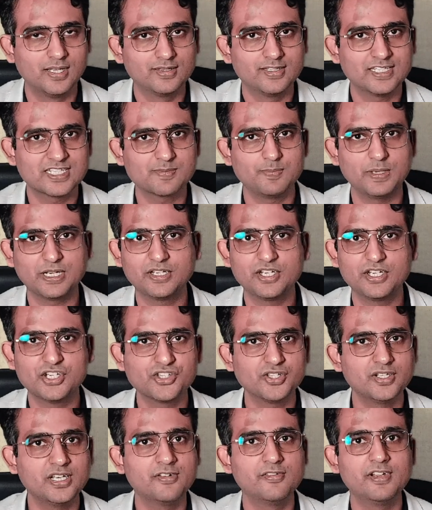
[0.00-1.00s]
The
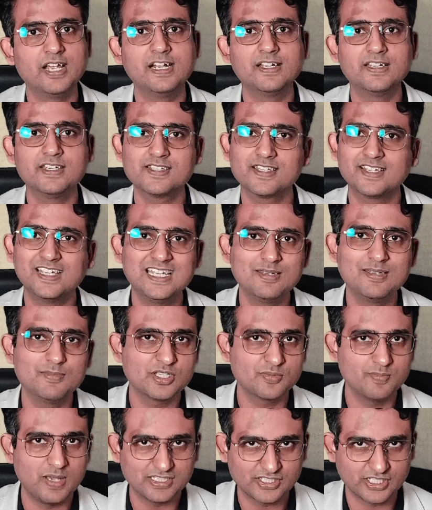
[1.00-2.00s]
expectation and reality is again
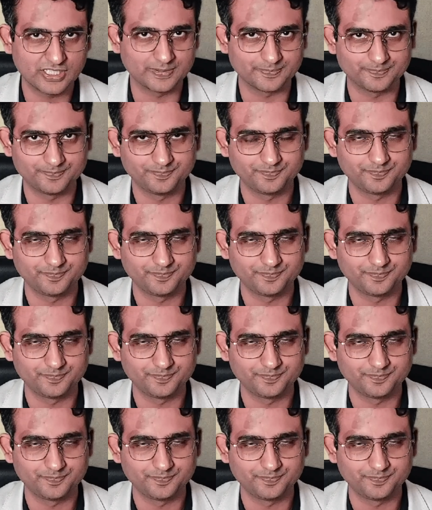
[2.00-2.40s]
mismatching.